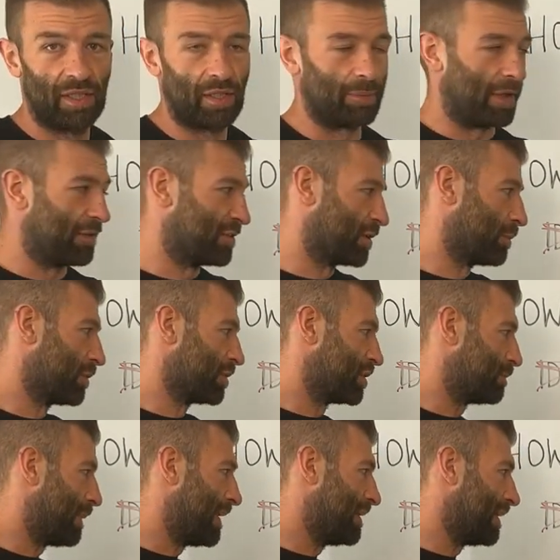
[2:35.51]
But if someone's
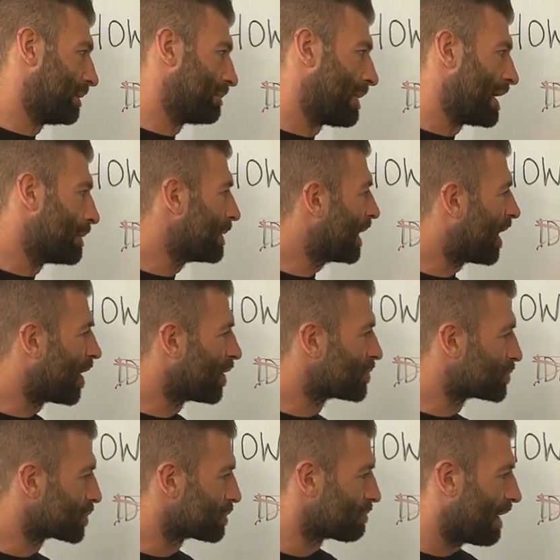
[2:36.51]
spending maybe
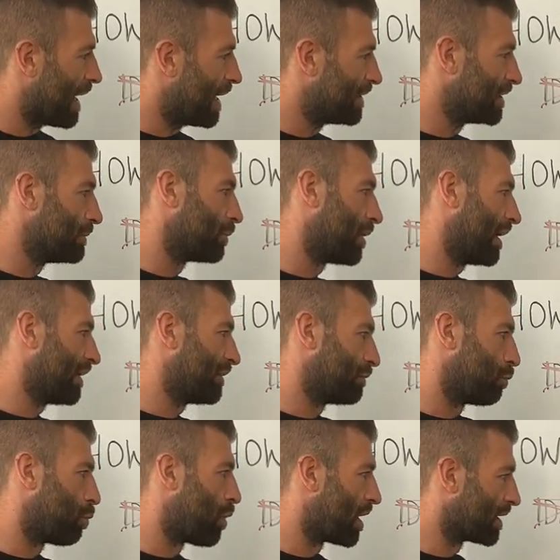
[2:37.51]
100 grand, you might have
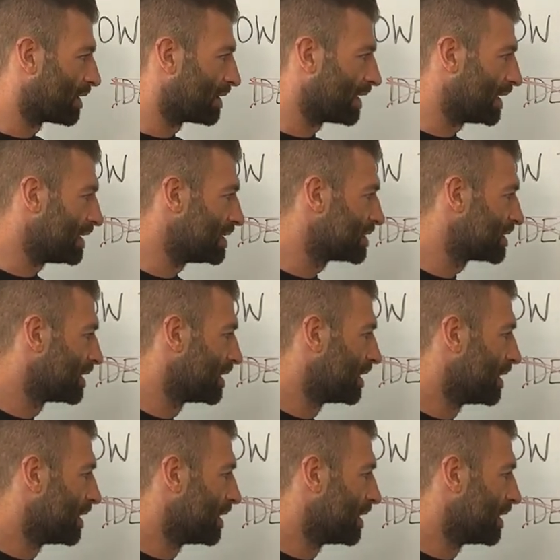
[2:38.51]
one of these.